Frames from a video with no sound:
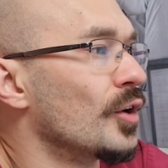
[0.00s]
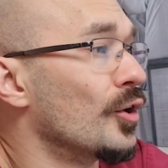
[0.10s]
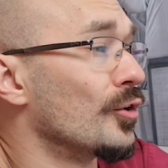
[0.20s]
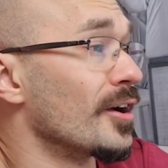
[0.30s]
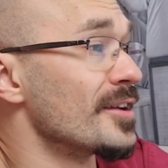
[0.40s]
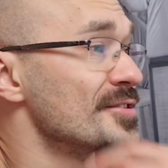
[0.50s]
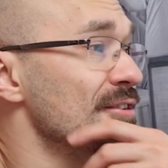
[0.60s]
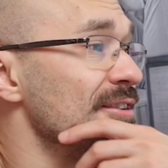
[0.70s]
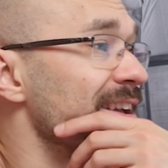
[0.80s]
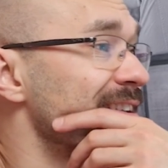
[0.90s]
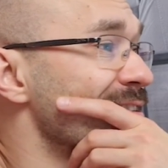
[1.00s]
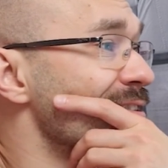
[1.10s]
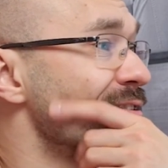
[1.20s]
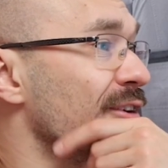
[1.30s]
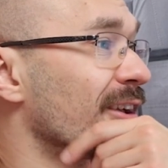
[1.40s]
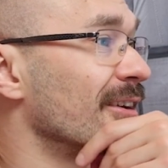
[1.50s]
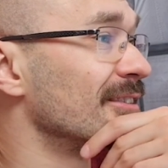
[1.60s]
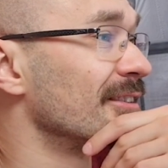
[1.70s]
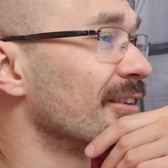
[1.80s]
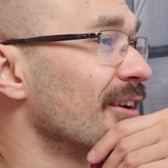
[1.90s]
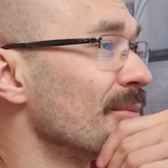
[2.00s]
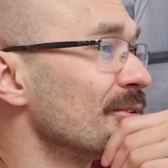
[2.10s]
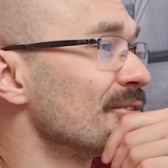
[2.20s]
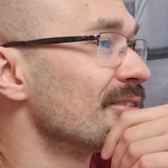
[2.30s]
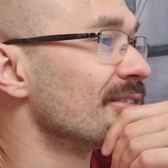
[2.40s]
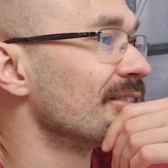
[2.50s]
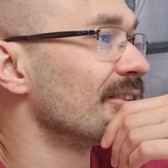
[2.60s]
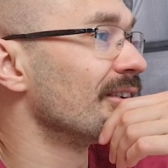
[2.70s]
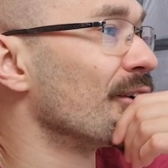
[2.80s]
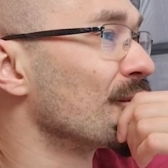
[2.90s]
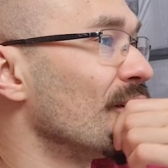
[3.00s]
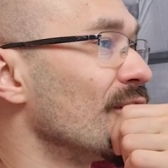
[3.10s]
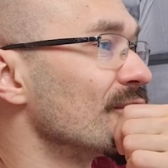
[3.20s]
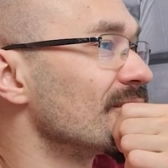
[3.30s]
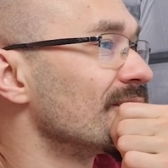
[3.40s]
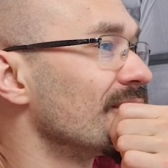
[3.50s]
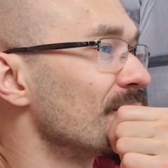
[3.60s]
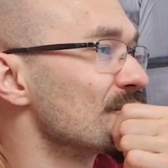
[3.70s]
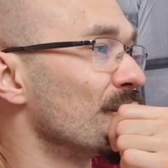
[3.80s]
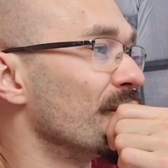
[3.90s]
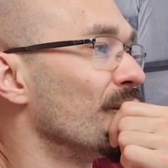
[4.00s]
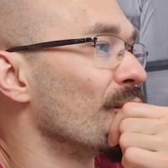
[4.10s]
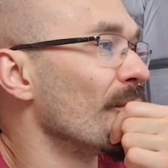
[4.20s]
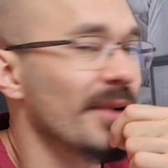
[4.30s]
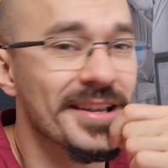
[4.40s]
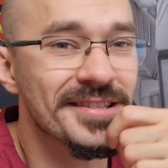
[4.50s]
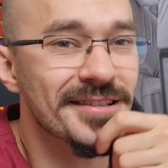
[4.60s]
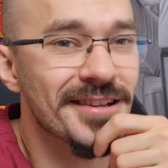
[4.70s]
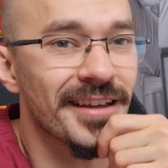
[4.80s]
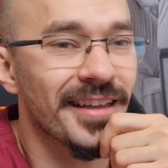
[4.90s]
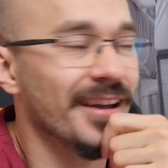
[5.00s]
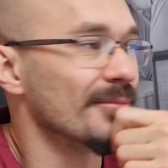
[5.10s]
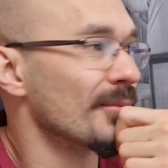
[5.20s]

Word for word: Alright, so next he's looking under the cupboard. Oh god, I'm sure we've all got places like that.